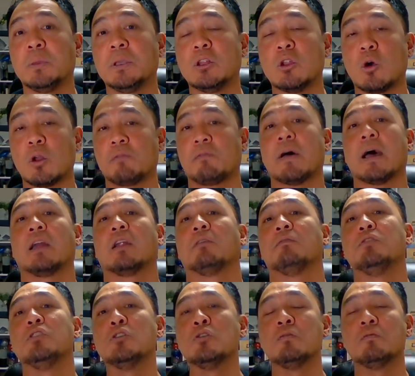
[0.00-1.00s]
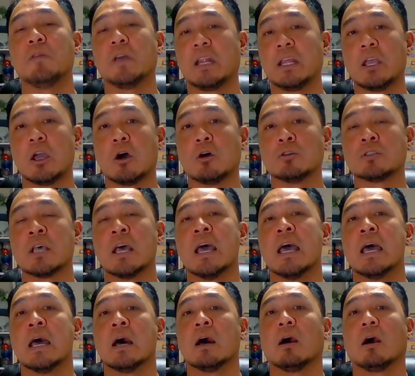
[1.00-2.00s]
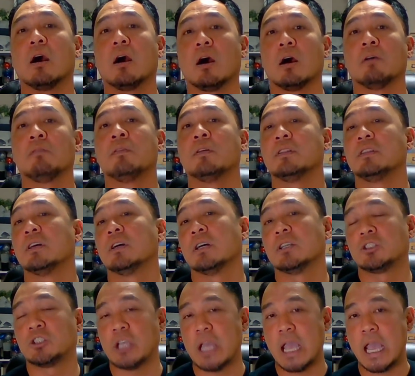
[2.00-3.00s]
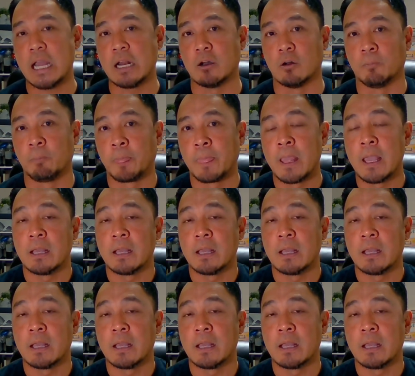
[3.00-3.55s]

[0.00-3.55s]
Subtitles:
be notified of new videos of the channel.